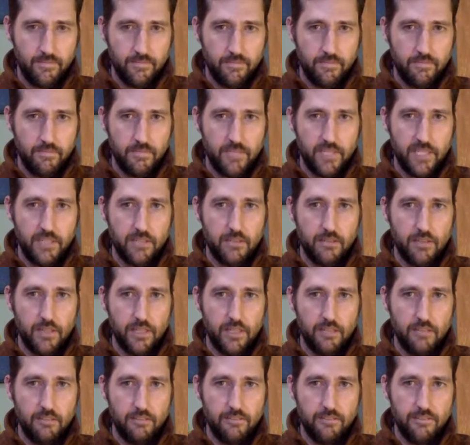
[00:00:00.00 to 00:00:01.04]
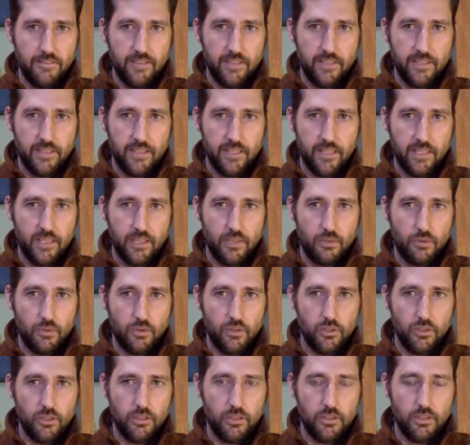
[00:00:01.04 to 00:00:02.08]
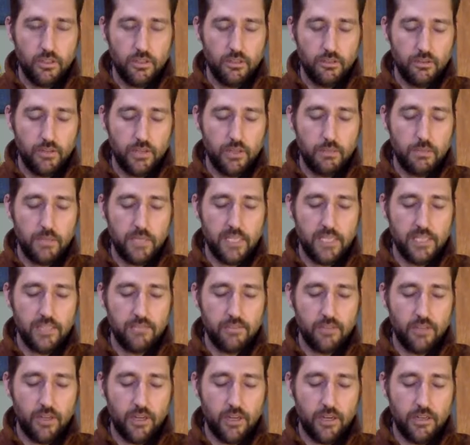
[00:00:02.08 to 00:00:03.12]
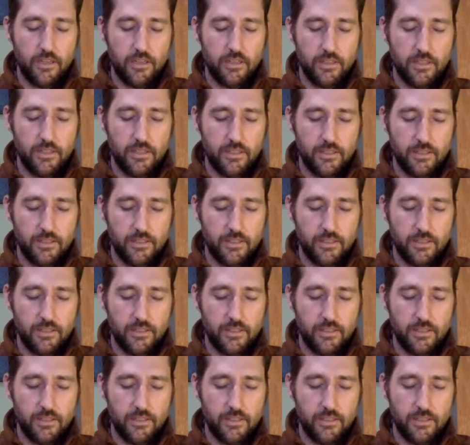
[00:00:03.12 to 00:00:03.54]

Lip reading: May you live in the world with a peaceful heart.